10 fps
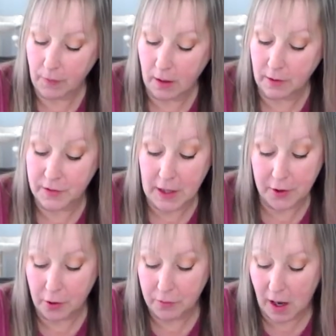because I
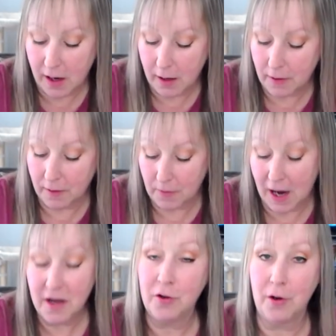
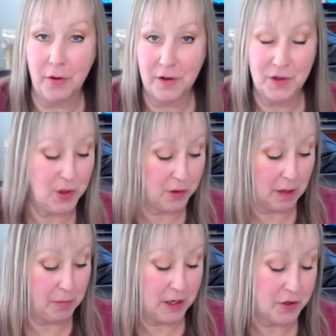didn't know this until a
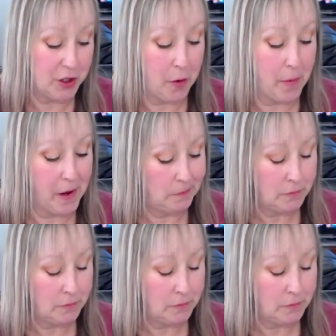couple years ago, but